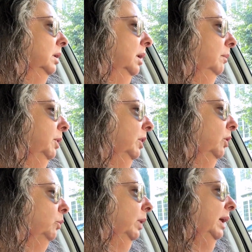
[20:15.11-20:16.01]
I'm going to
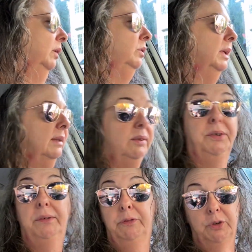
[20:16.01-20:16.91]
go run out and get
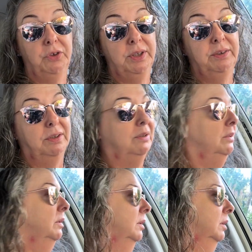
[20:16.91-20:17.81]
stuff for said
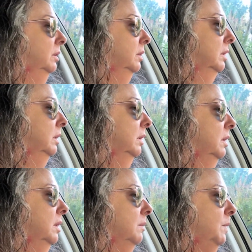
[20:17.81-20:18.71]
dinner.
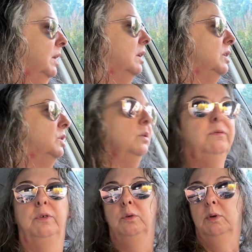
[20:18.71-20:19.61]
I'm not going to do the
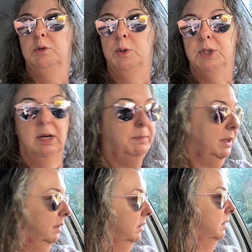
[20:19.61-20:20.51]
full grocery shopping